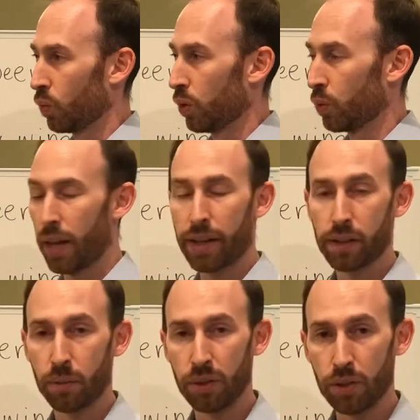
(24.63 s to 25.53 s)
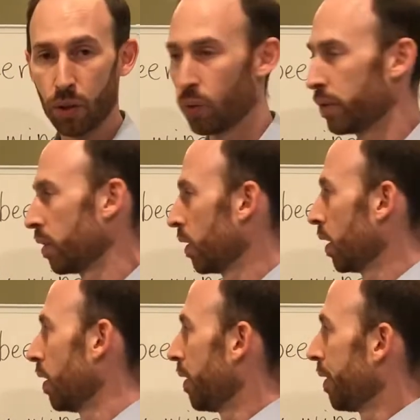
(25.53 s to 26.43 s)
we would likely be told
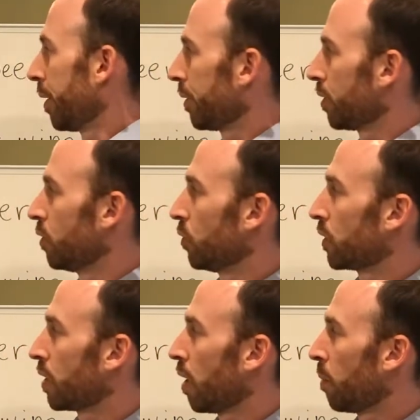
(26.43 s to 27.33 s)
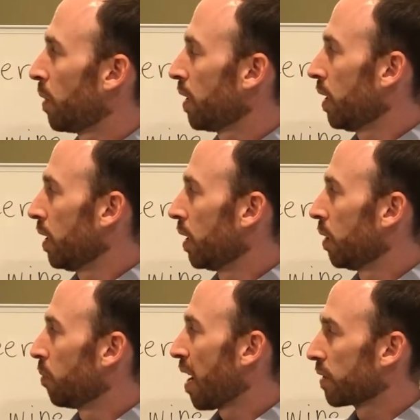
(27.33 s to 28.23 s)
to use some in
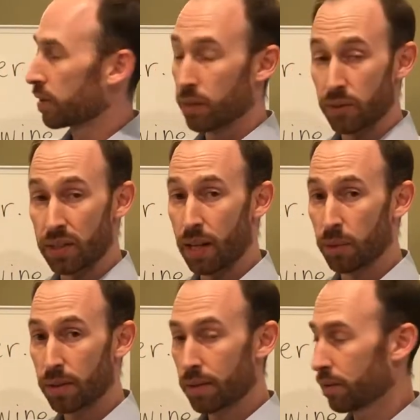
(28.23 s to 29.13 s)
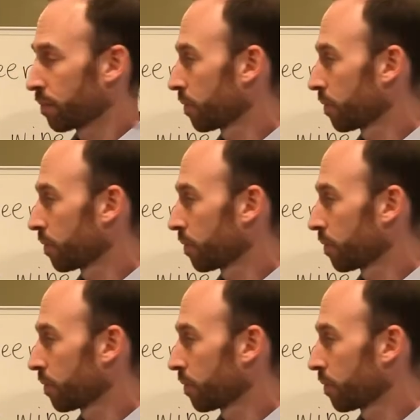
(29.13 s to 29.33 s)
positive statements